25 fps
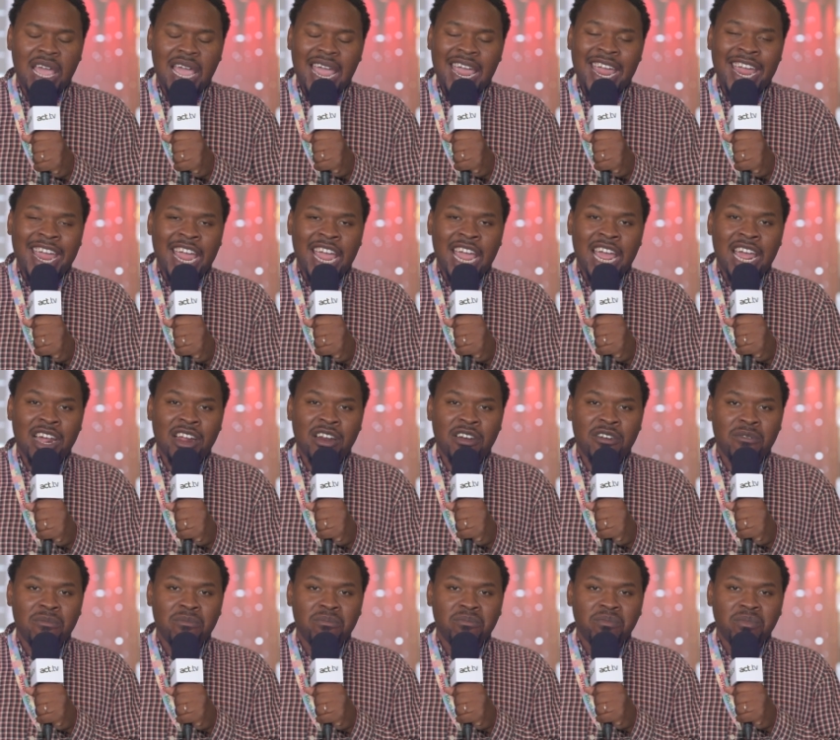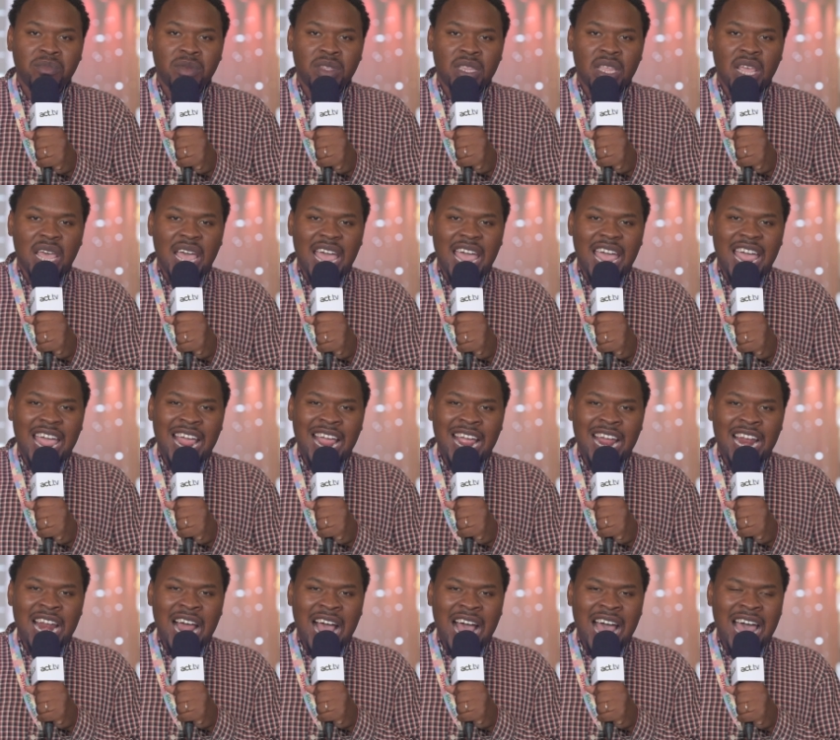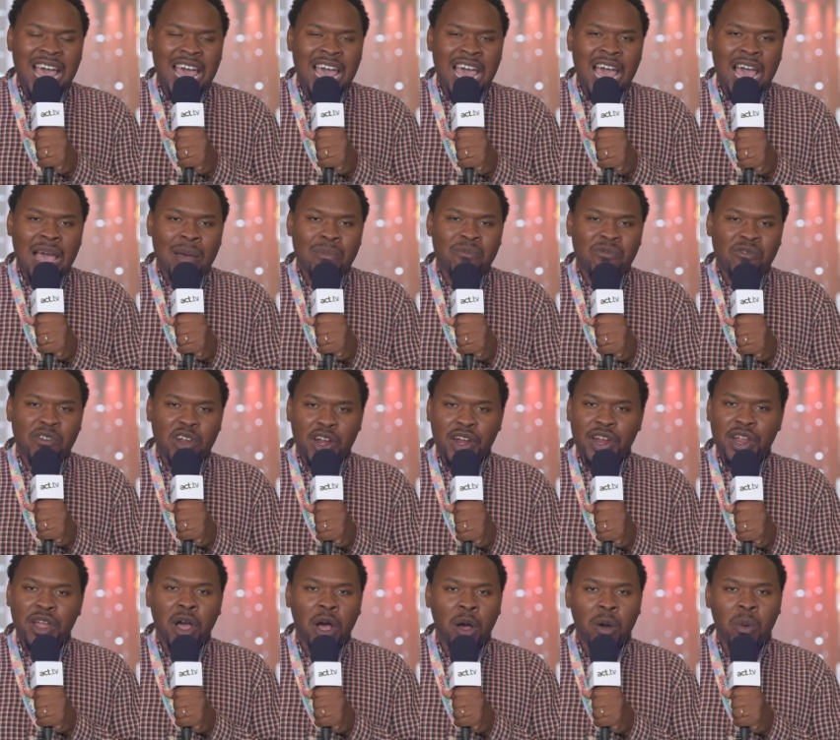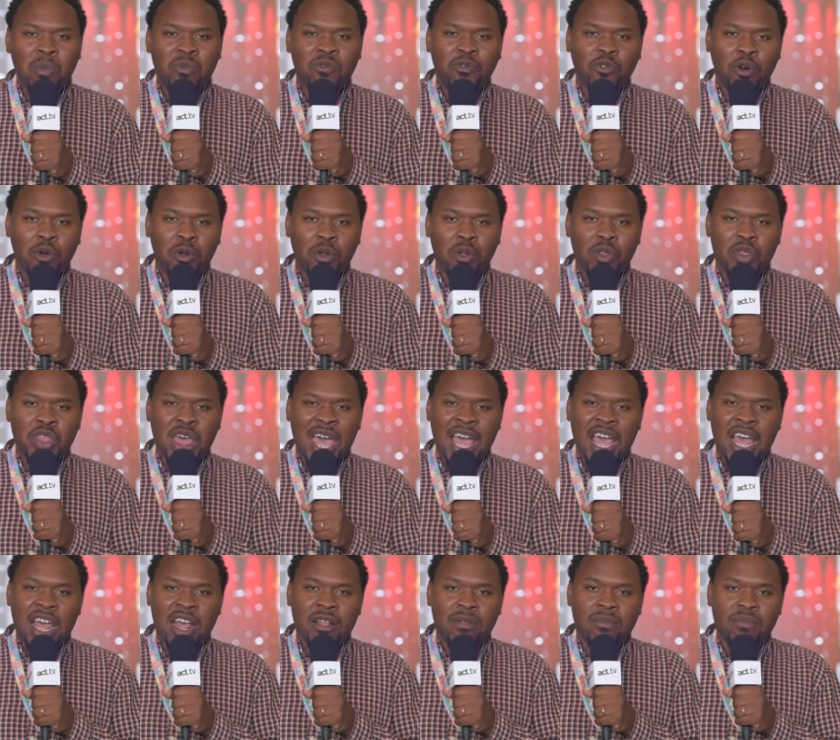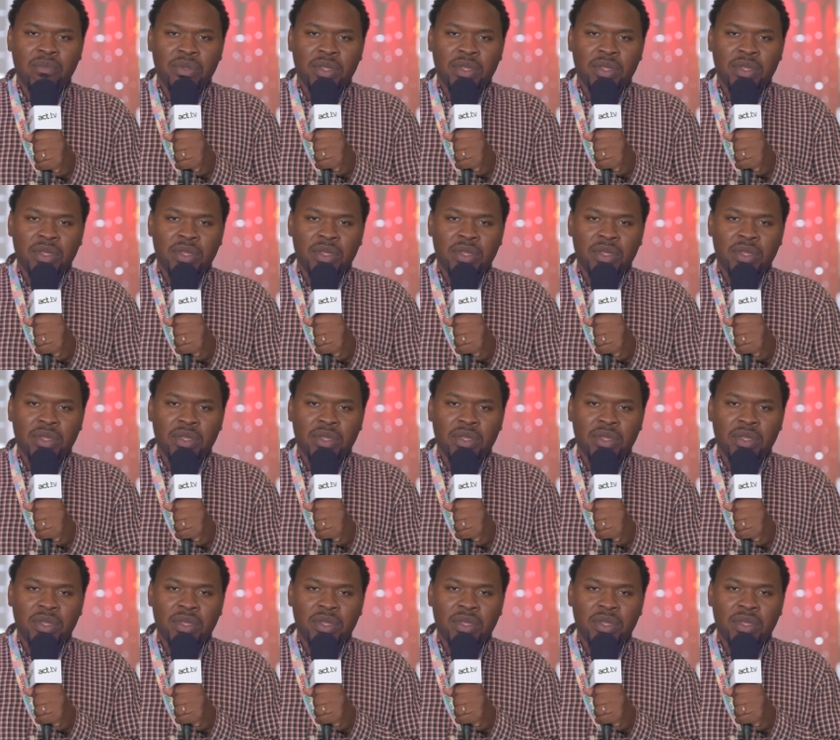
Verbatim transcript: And and I, I'm very hopeful that